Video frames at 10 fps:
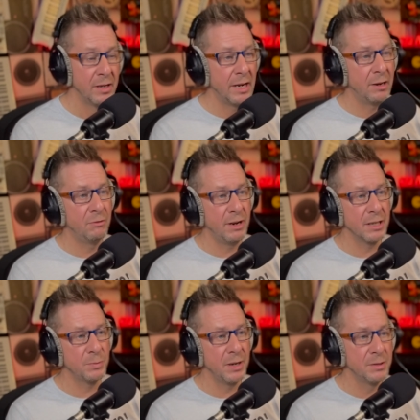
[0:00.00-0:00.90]
Now, a rack
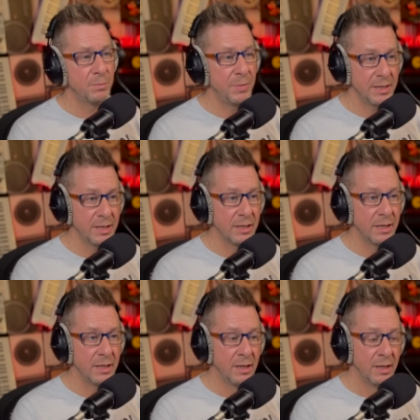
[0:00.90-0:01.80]
space
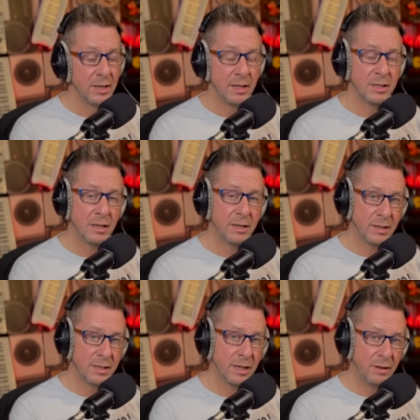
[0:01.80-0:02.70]
basically is, like I
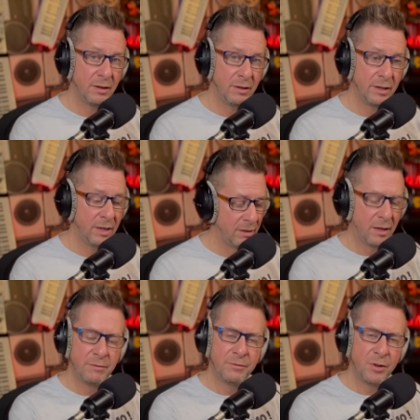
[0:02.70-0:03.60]
said earlier,
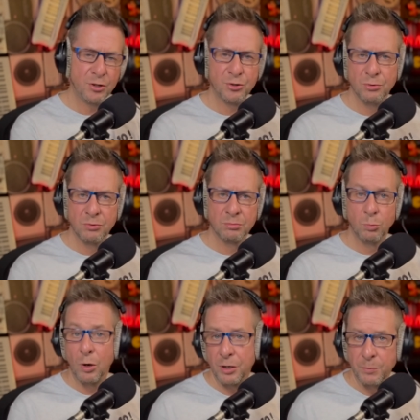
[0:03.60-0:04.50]
a virtual
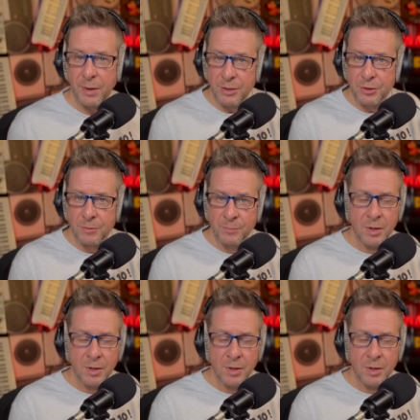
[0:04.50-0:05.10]
workbench